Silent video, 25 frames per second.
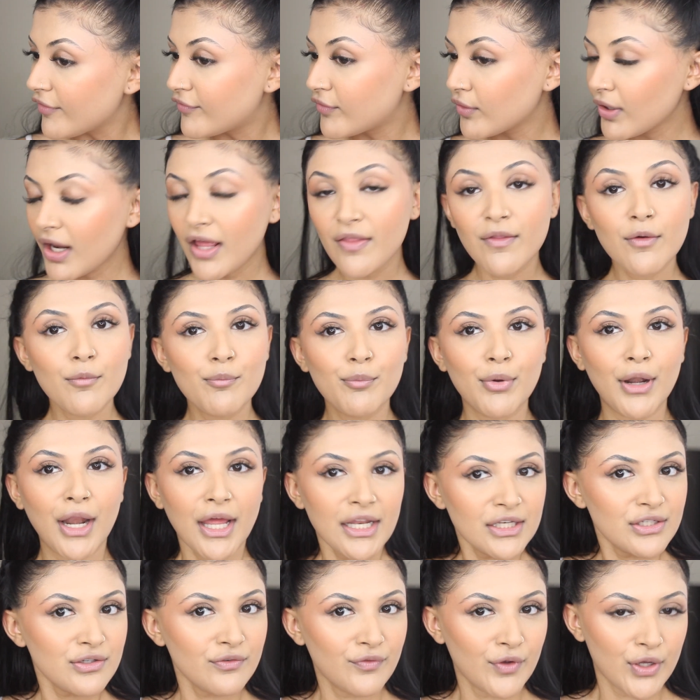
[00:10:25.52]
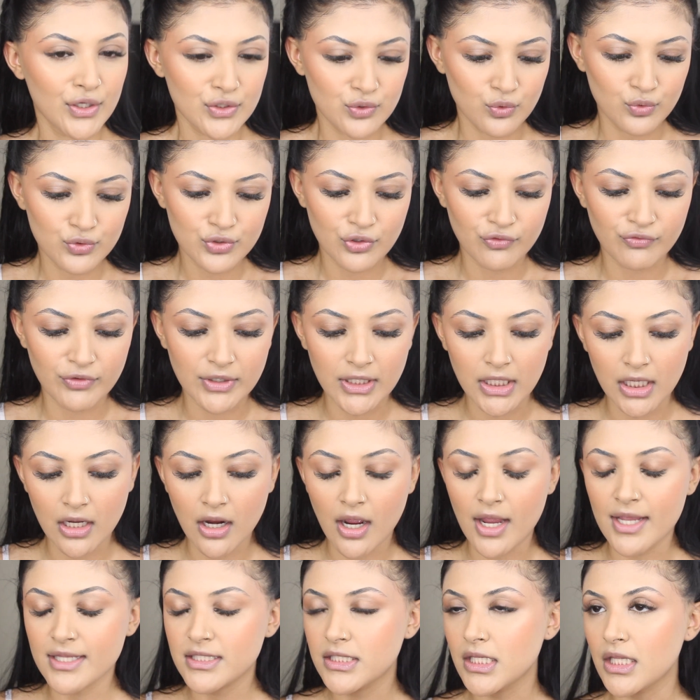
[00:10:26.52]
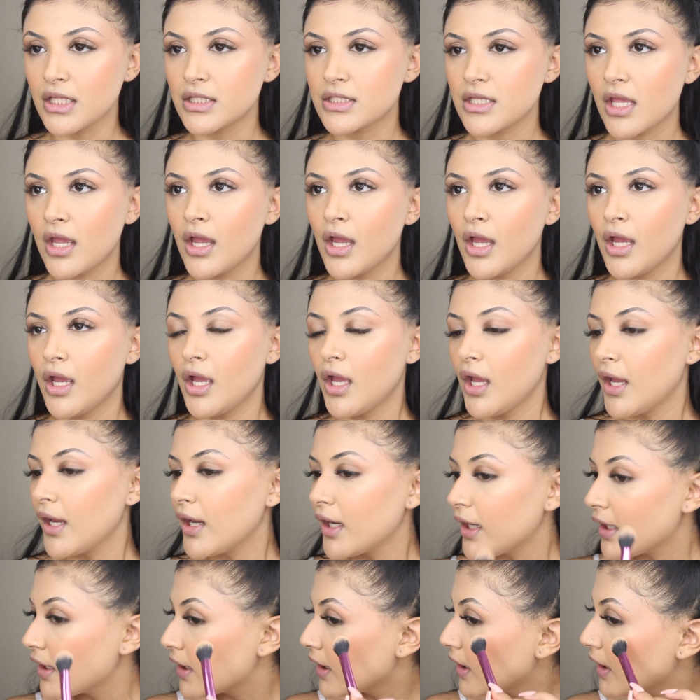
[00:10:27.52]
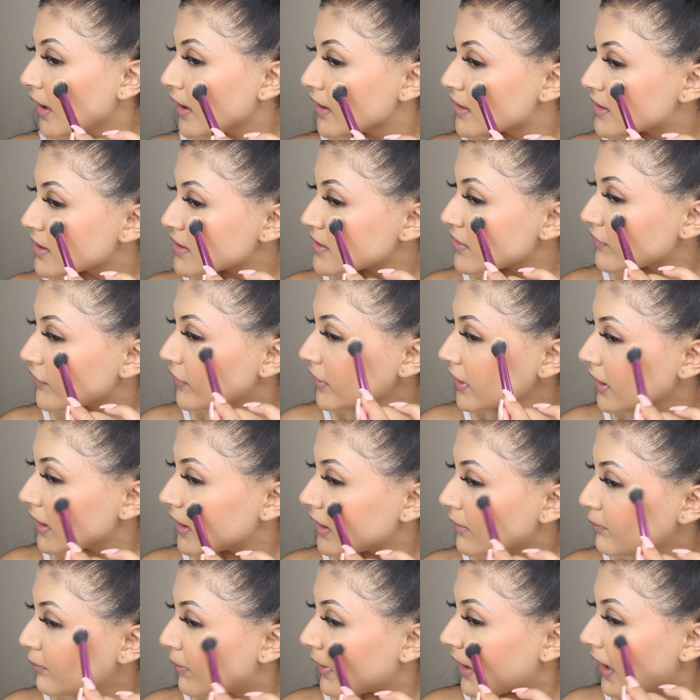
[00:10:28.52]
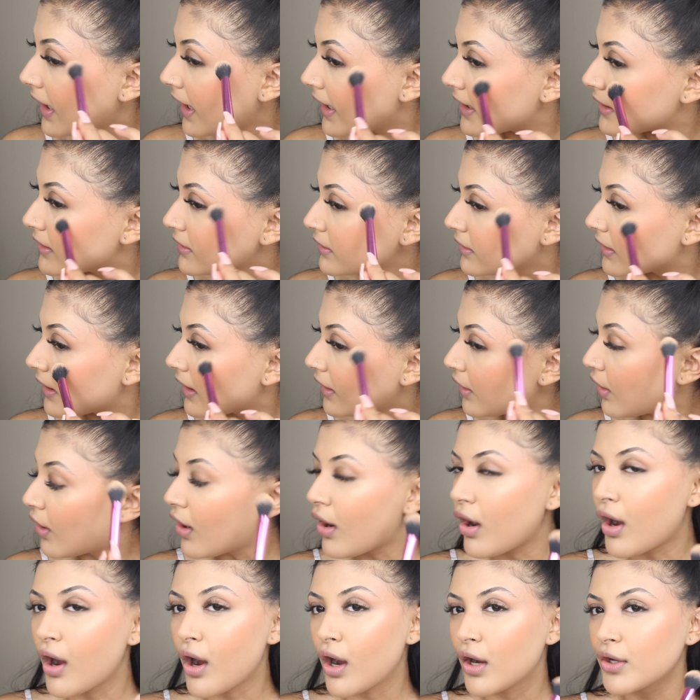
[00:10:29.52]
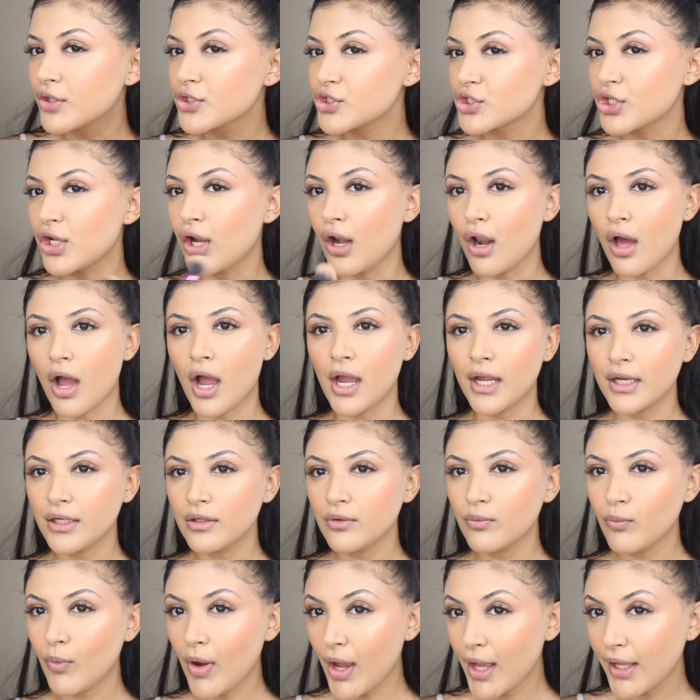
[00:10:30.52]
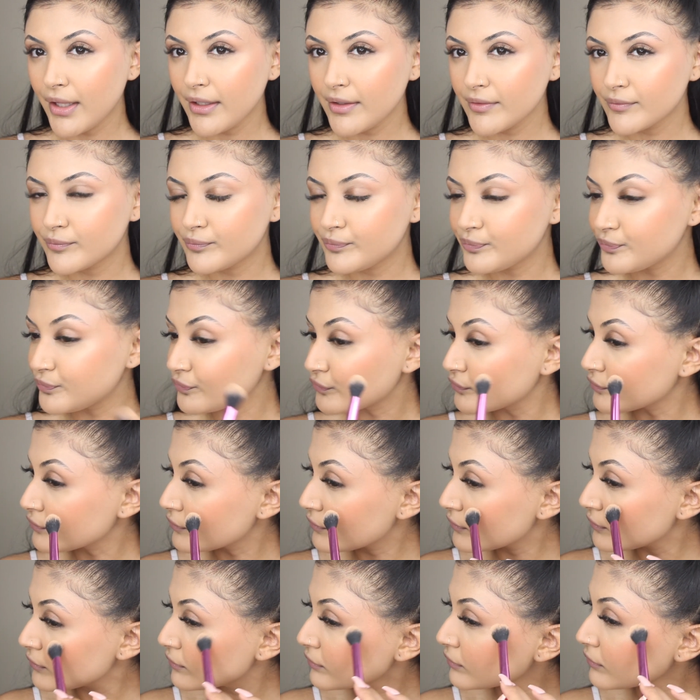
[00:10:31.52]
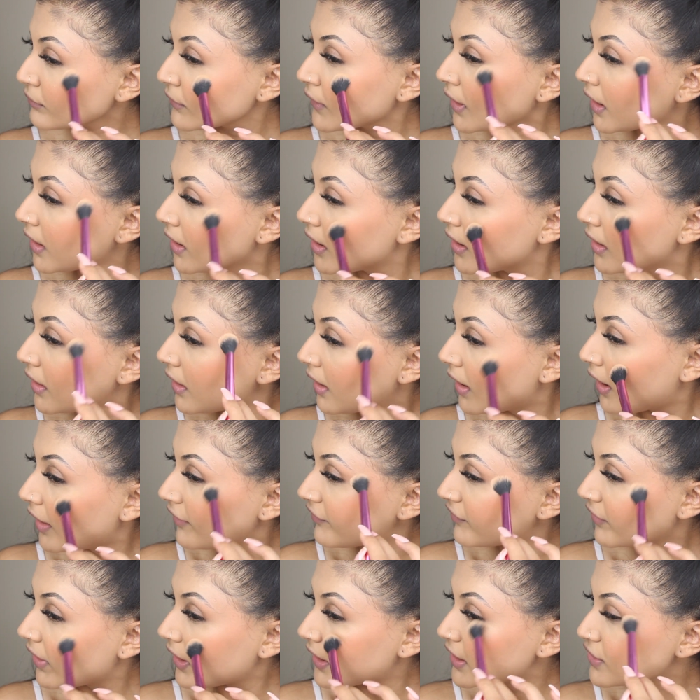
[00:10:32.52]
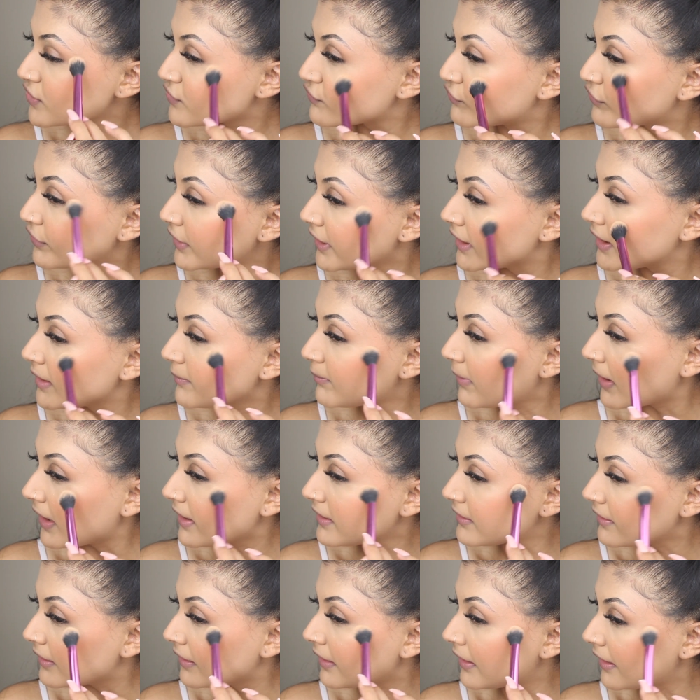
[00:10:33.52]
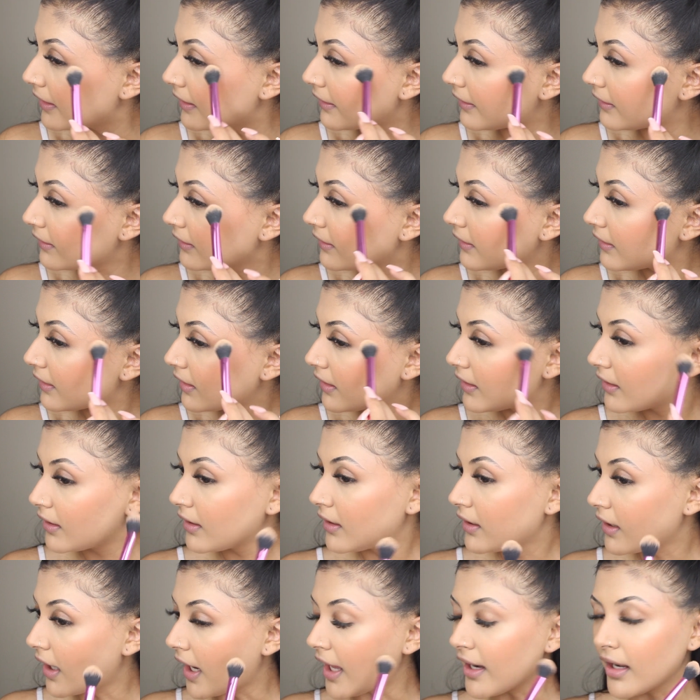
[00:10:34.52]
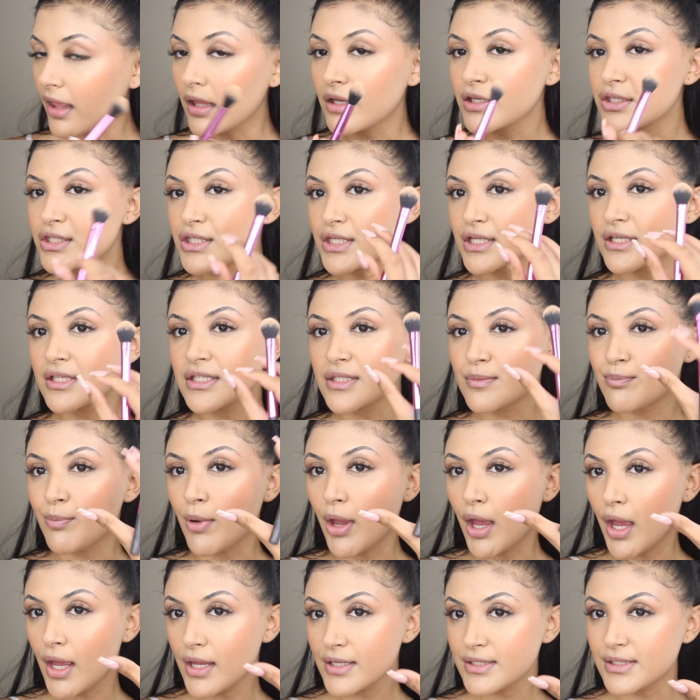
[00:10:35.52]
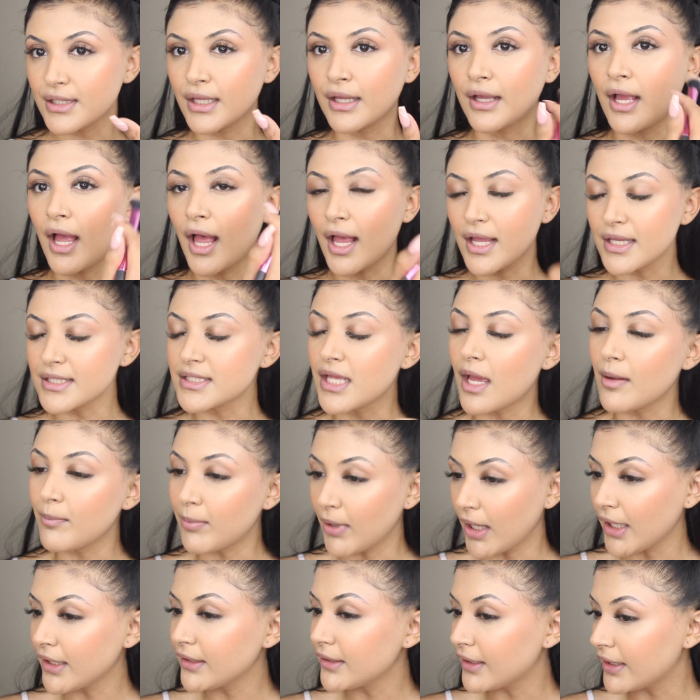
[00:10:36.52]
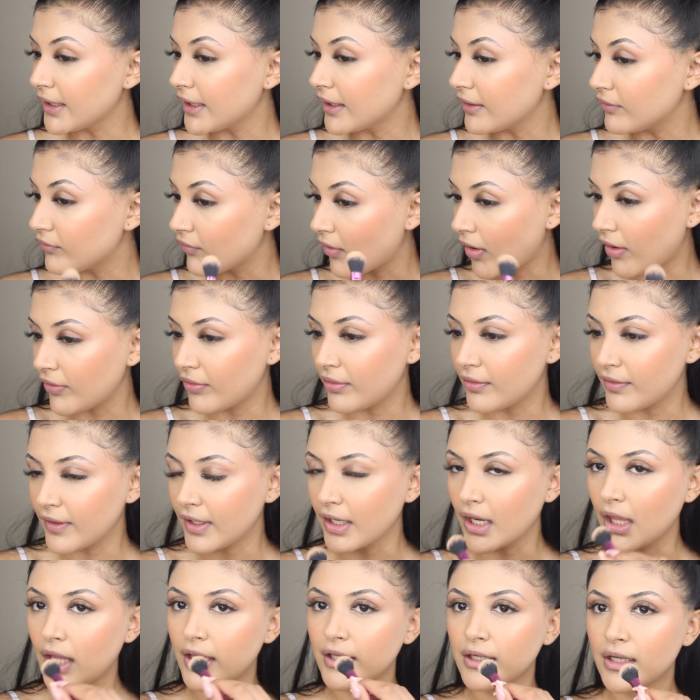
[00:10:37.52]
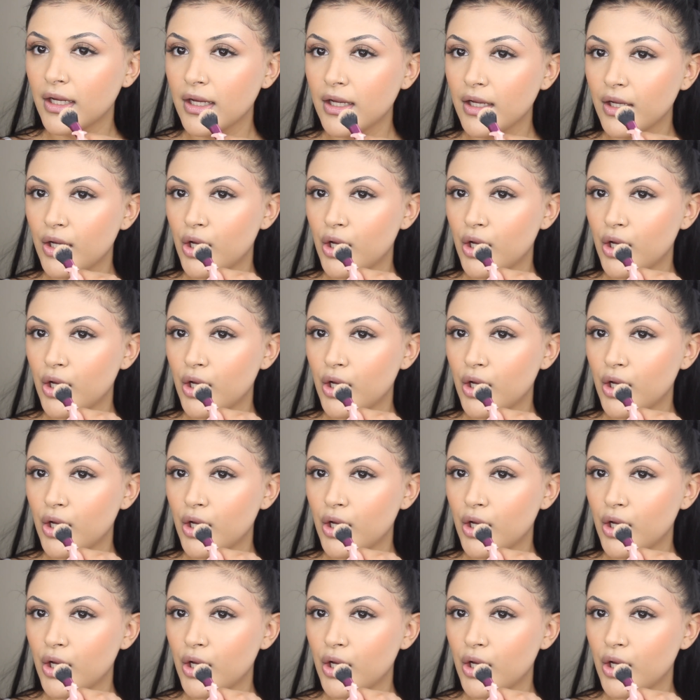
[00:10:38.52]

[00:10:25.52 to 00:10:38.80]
feel like the blend of it is also really nice. It doesn't really blend in a harsh line way. I feel like it's really blending in and like dispersing as I blend it in, rather than like